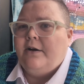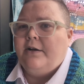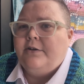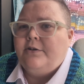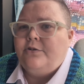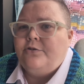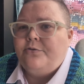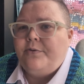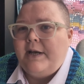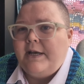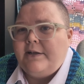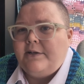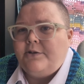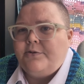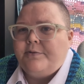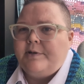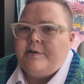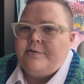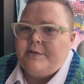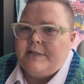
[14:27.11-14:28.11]
on
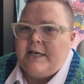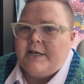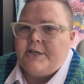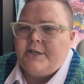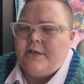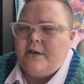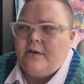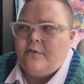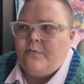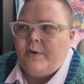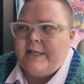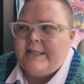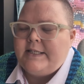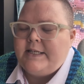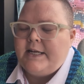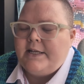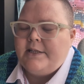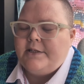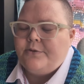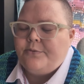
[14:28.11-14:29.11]
Twitch, which was actually on
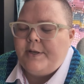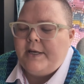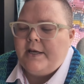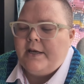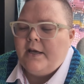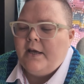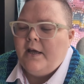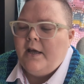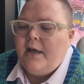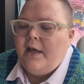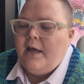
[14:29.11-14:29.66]
Wednesday this week.